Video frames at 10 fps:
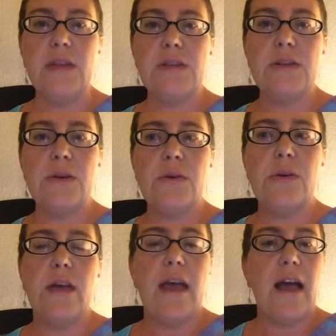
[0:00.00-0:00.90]

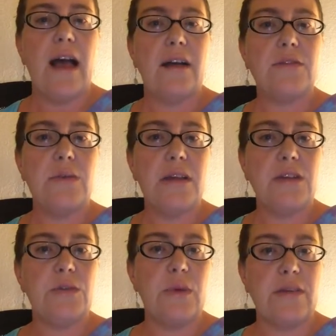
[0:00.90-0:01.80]
So after we
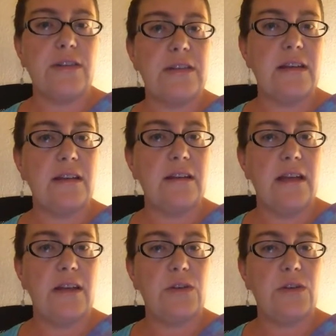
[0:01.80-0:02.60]
do breakfast and